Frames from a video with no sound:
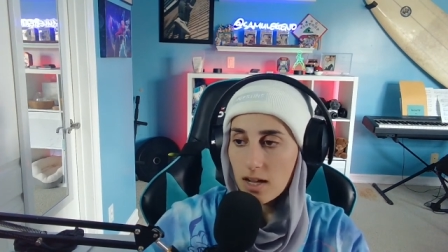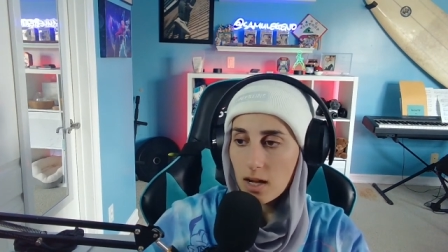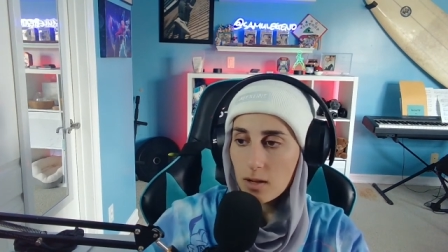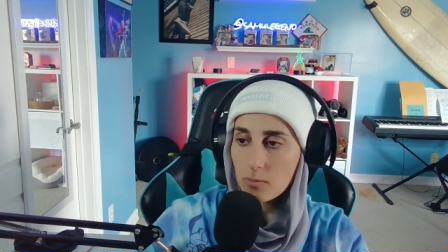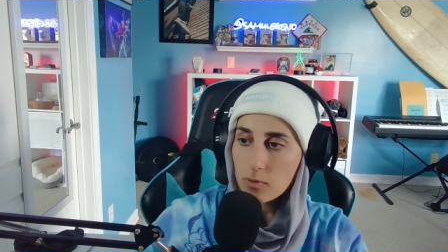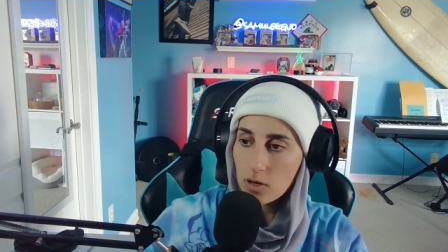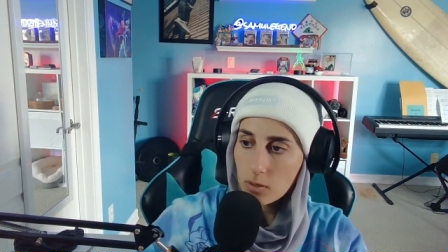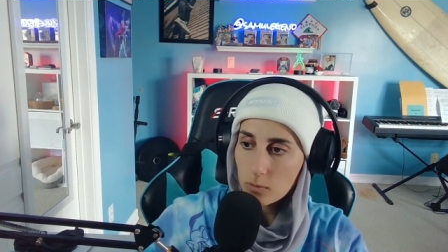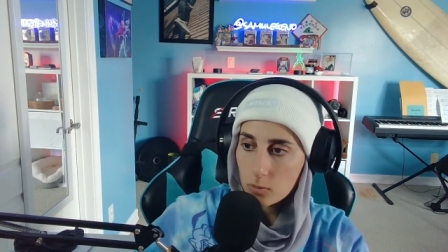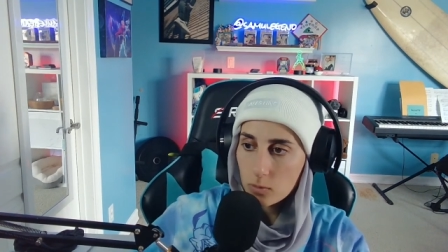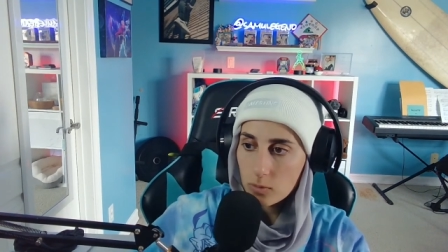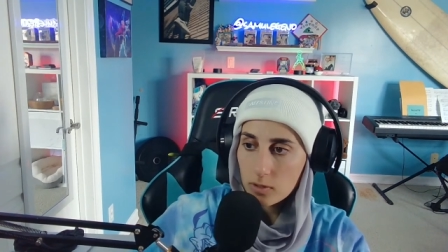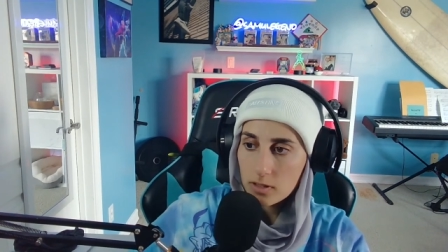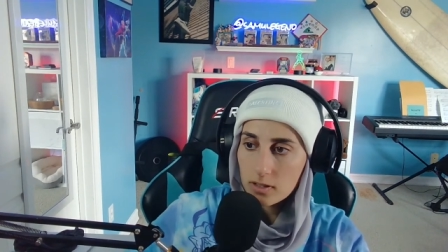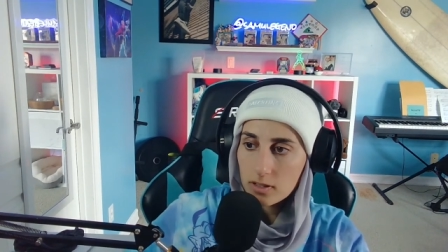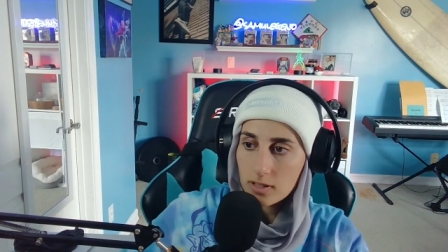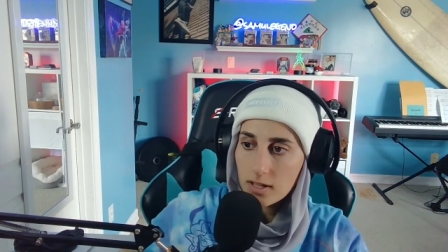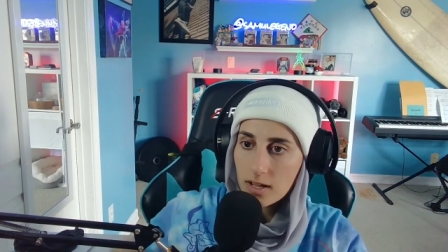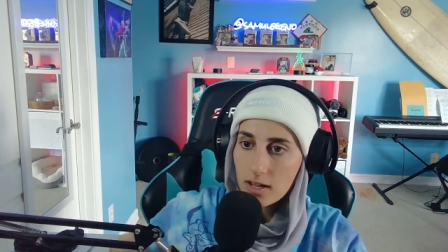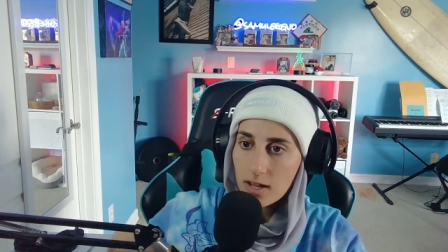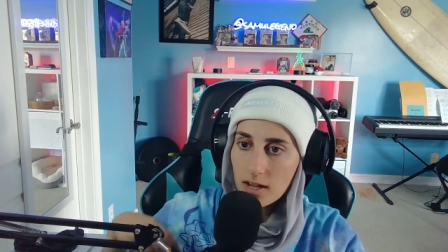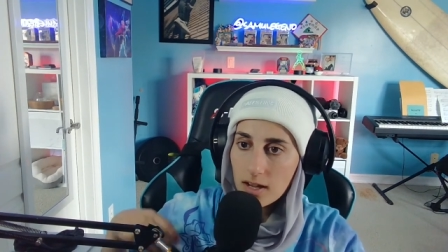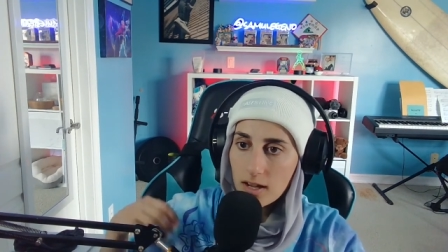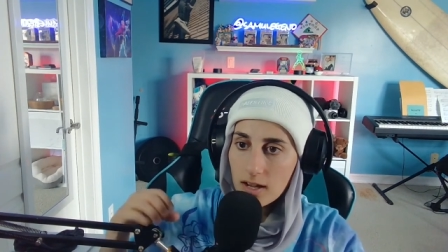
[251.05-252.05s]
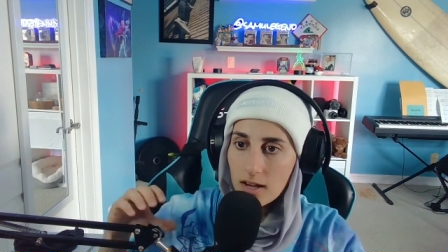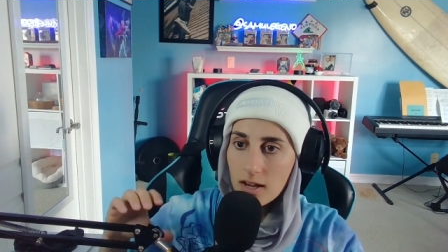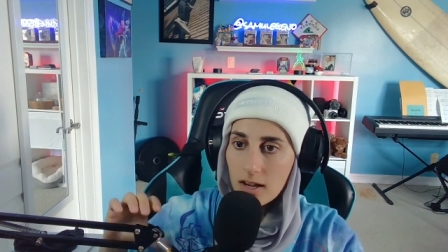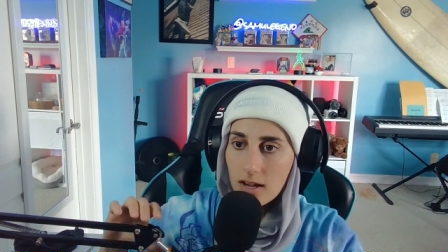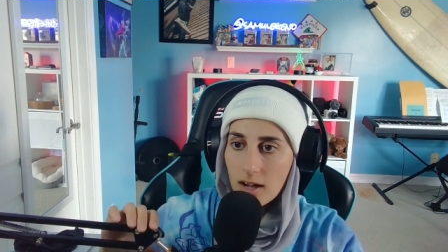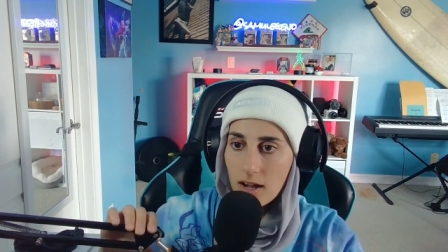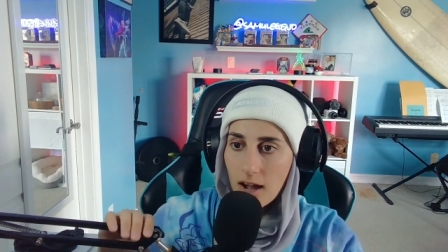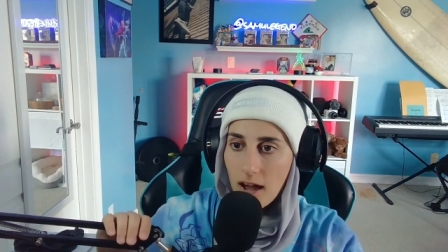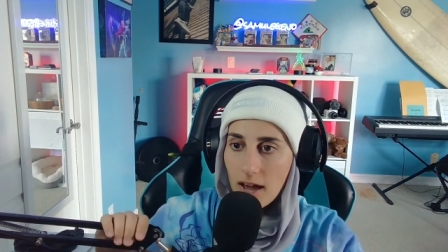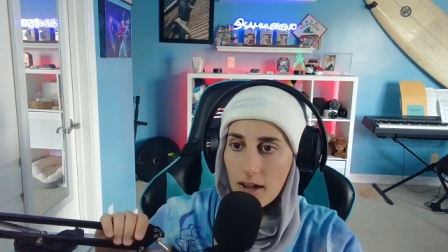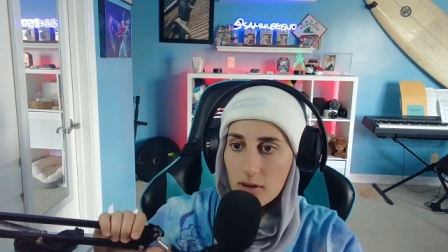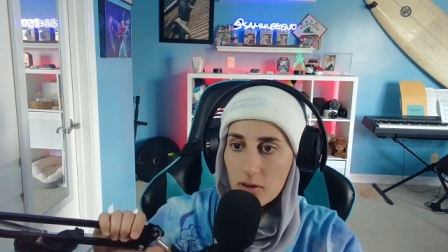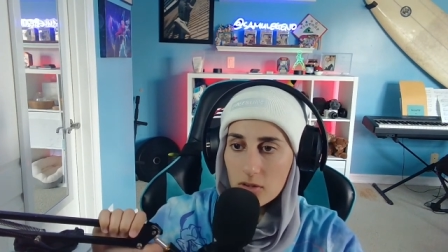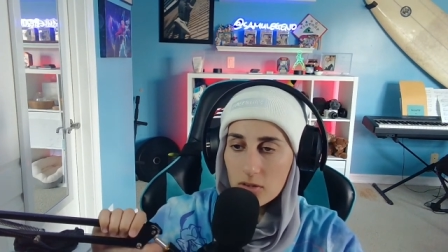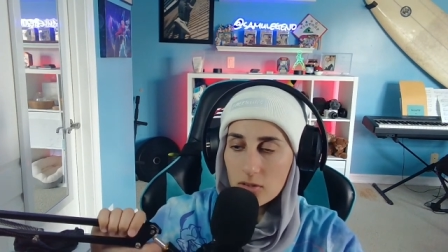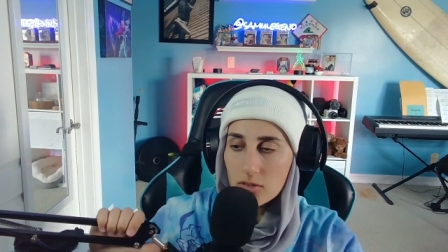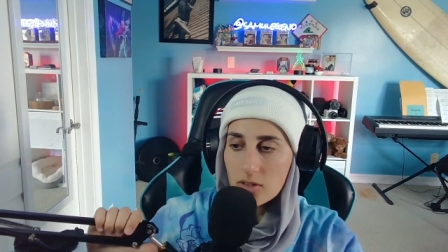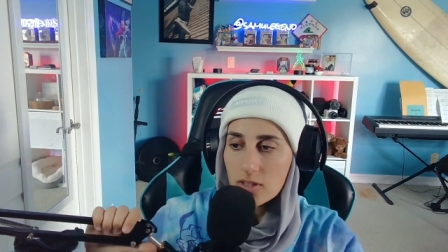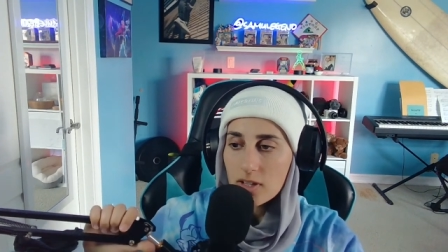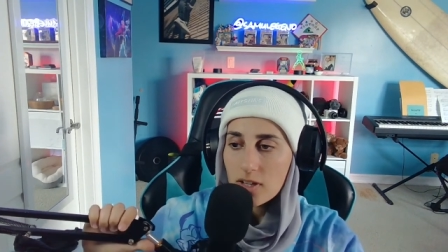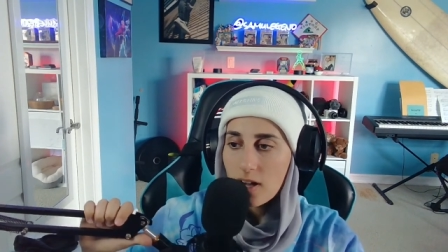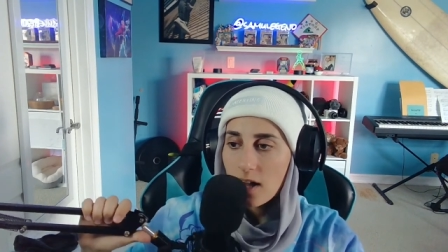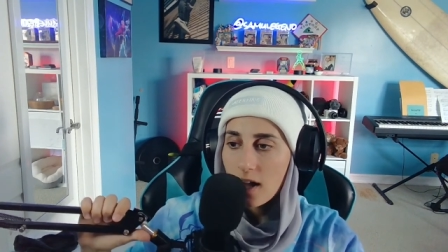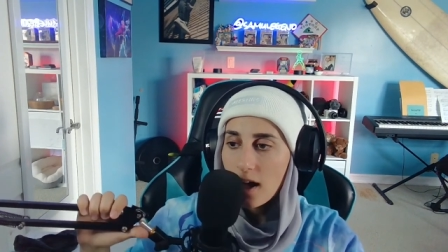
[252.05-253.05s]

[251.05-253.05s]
I probably will. I don't